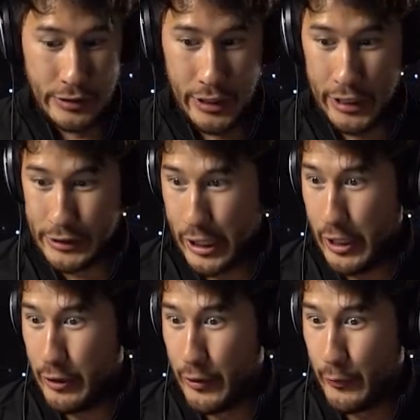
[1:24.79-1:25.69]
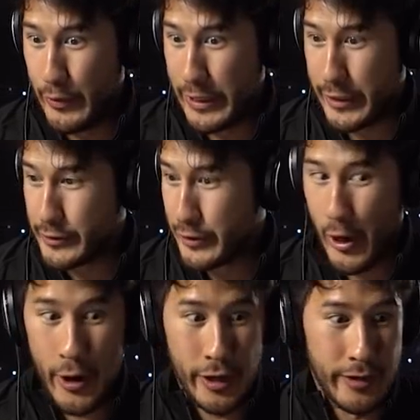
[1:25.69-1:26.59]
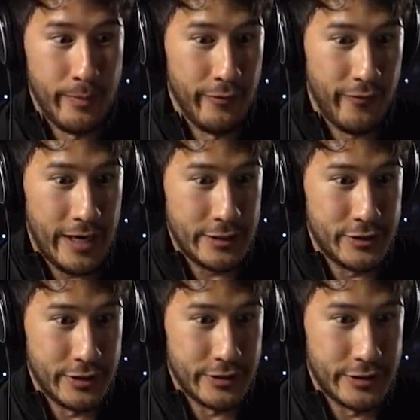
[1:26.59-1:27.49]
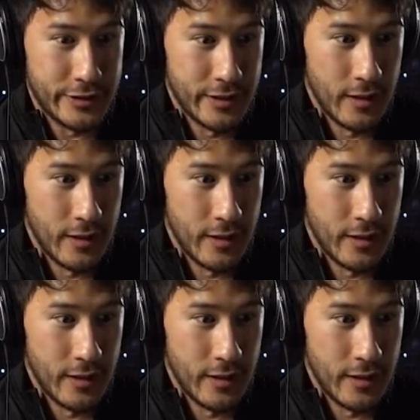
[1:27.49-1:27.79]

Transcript: He's here to wreak his horrible vengeance!